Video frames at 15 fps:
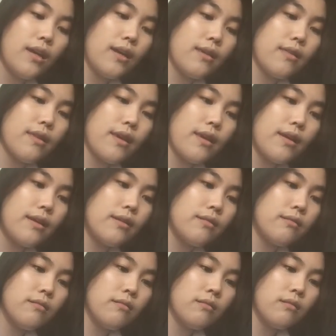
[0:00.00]
and
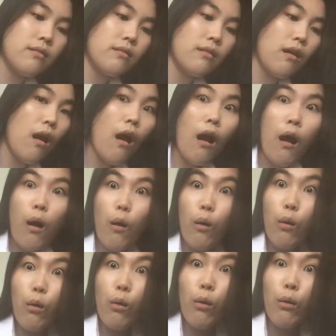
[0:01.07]
then
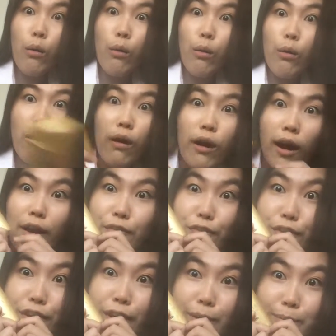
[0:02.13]
oh, I
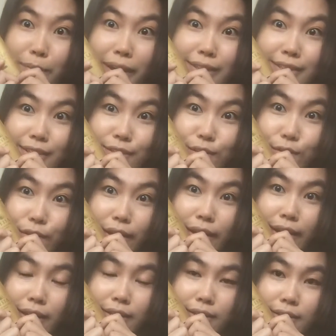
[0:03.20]
forgot my
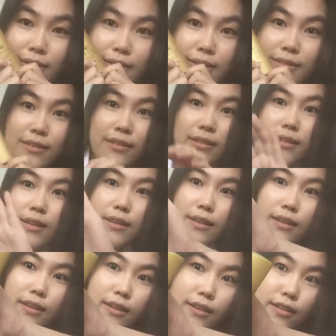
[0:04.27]
sunscreen.
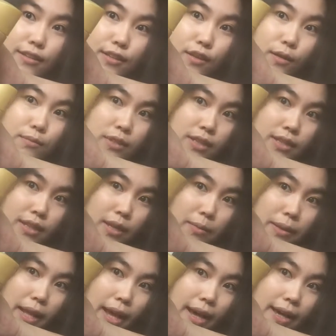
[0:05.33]
So I'm just gonna
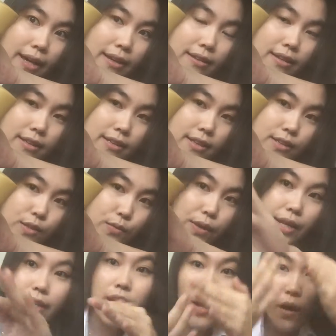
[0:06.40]
apply the
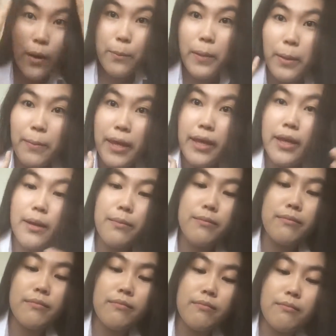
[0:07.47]
sunscreen on my makeup,
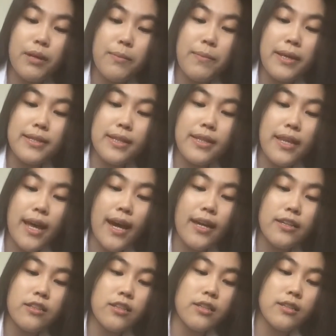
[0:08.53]
but basically
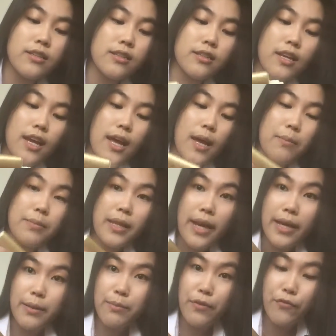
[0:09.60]
I just
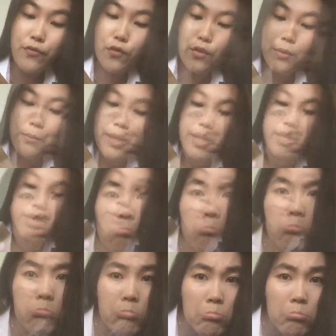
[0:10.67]
applied before makeup.